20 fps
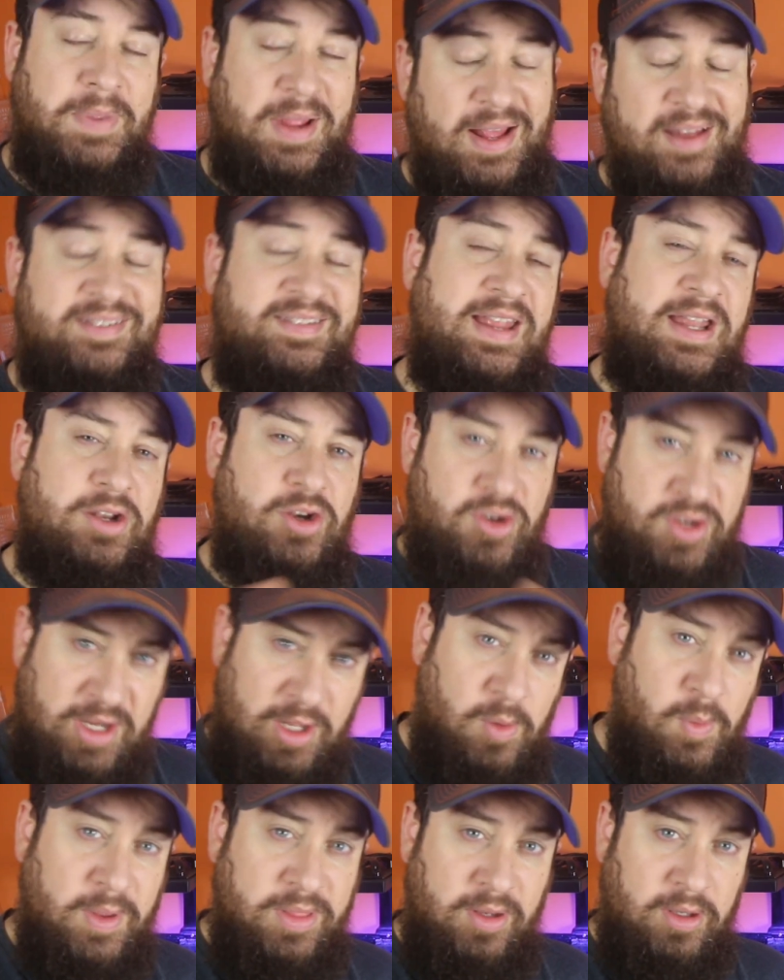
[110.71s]
because then you're
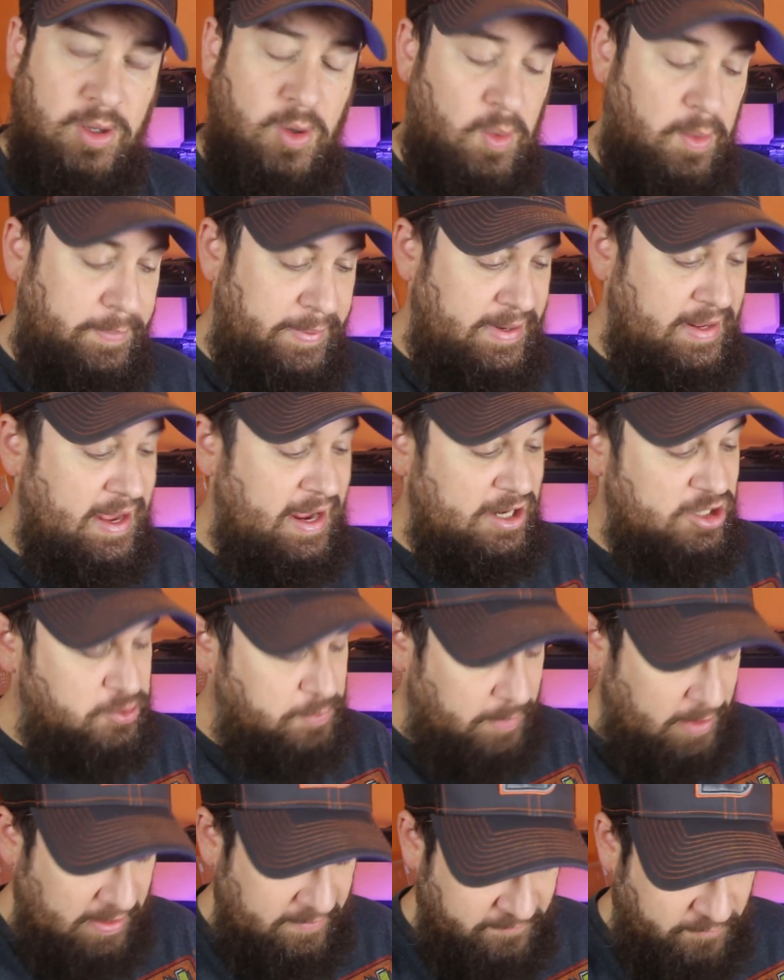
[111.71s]
dealing with a lower
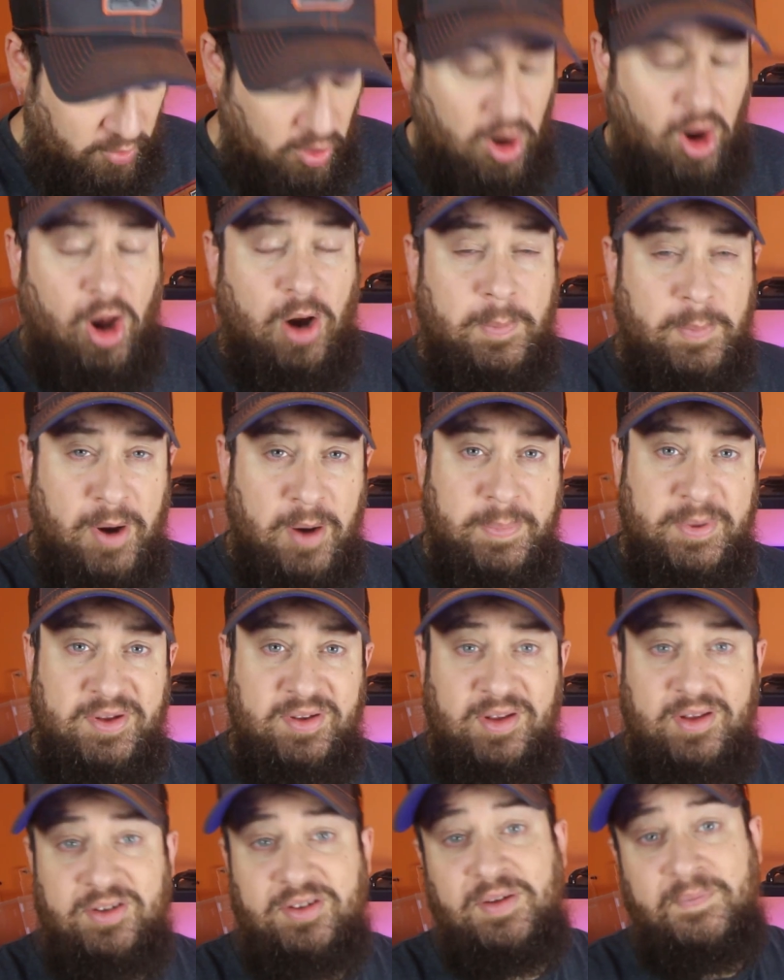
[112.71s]
pH. But for all our
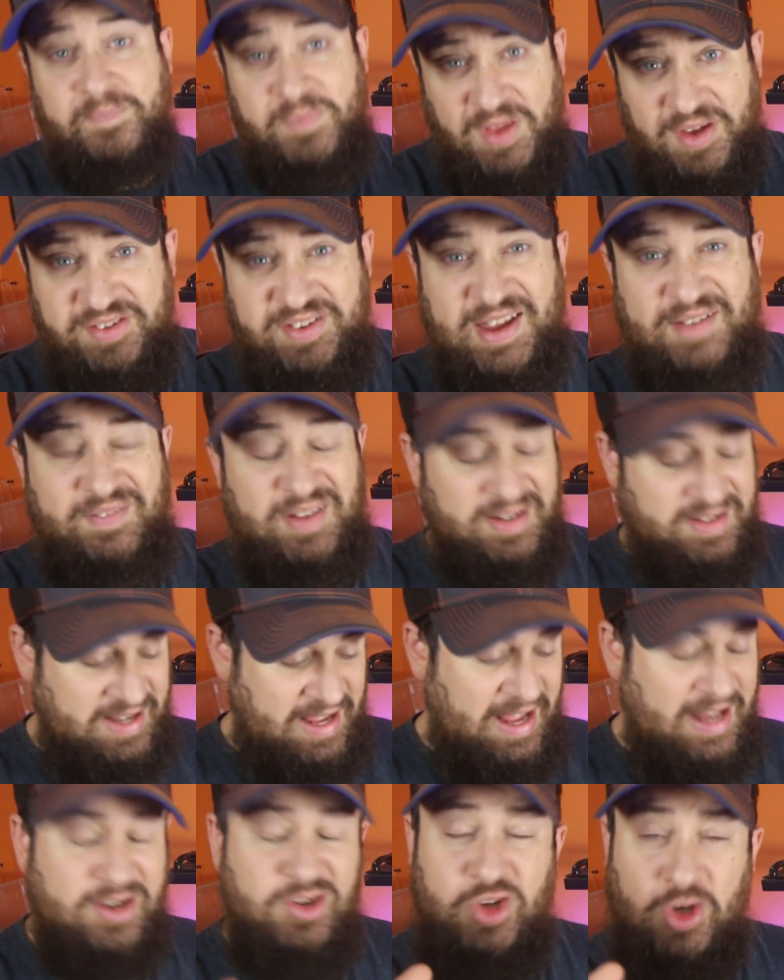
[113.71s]
purposes, 7 and
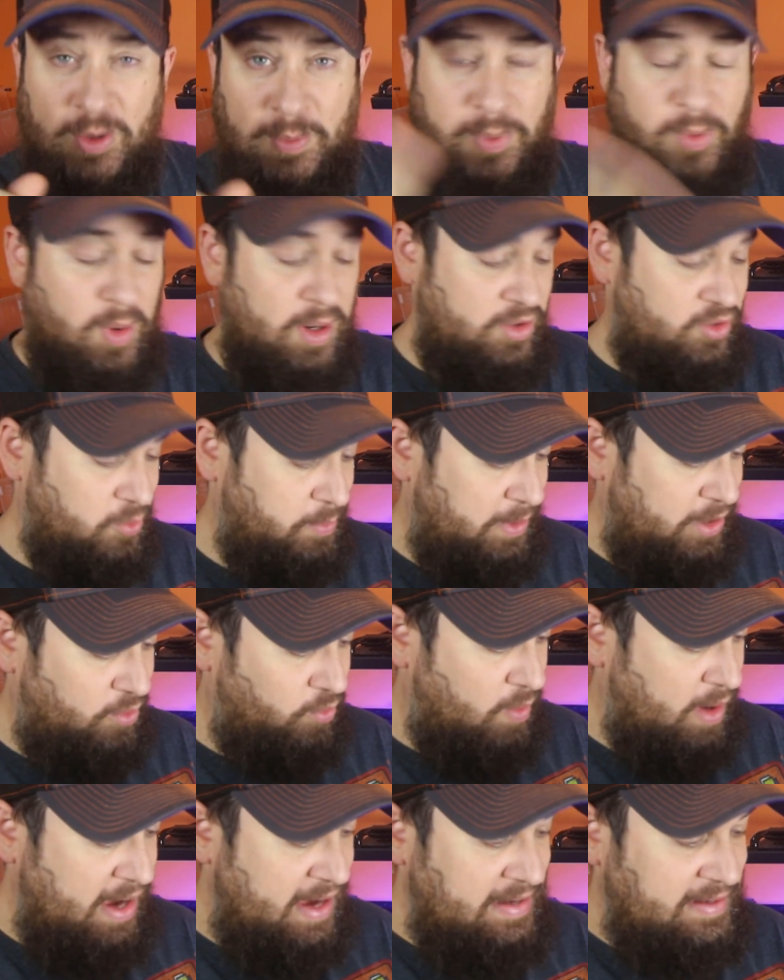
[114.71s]
10, 2 points will be
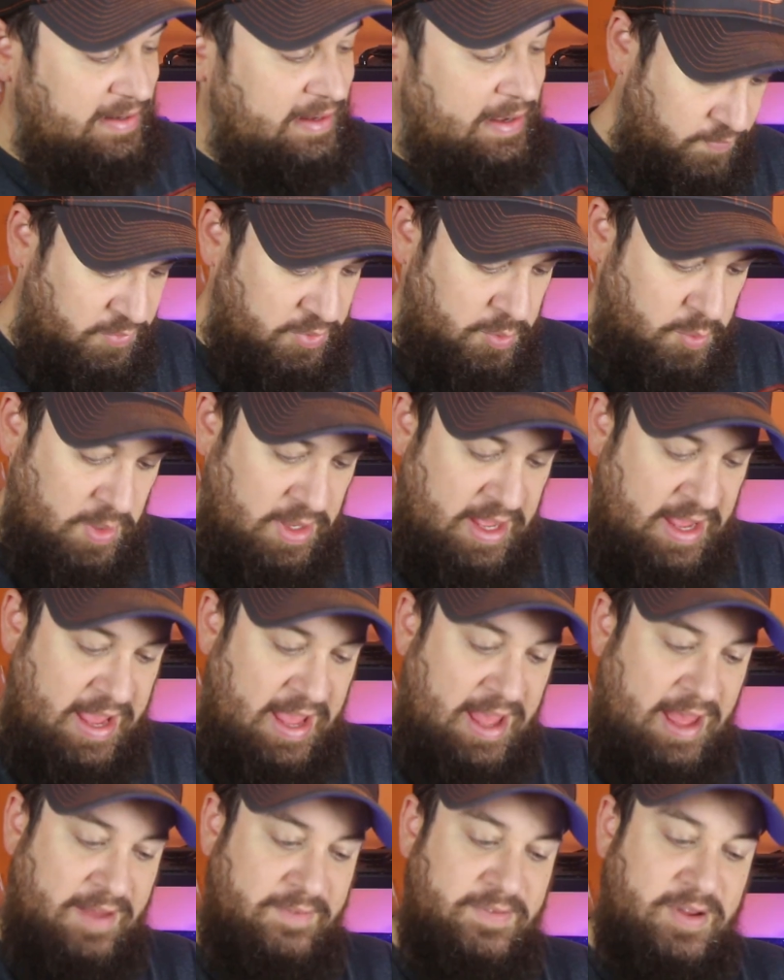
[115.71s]
great. We
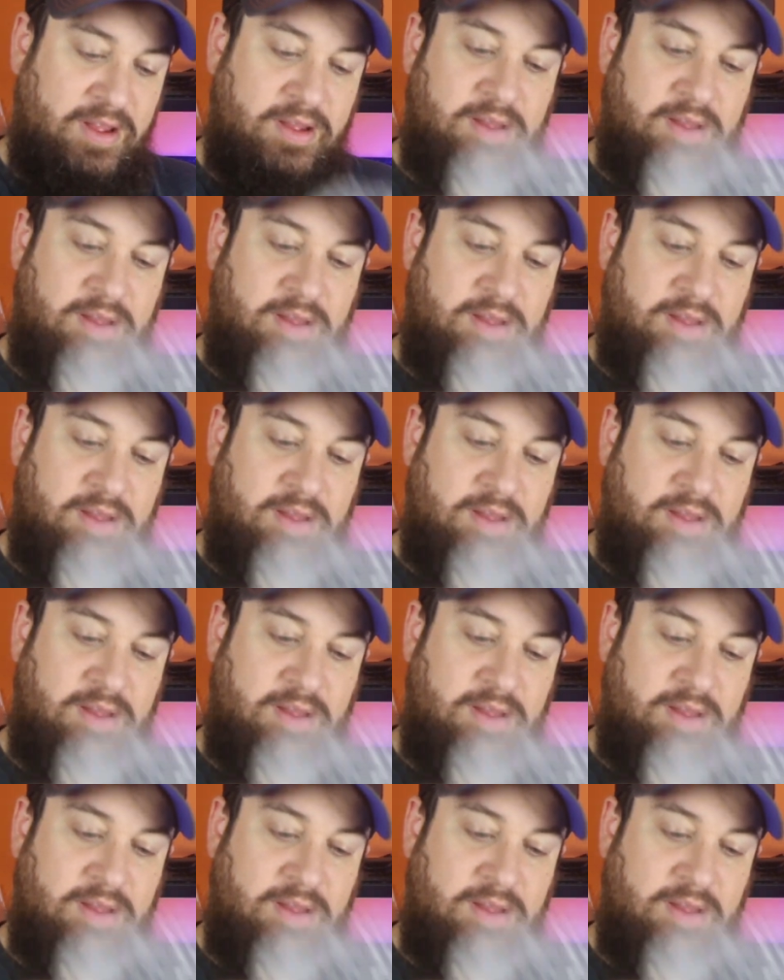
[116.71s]
have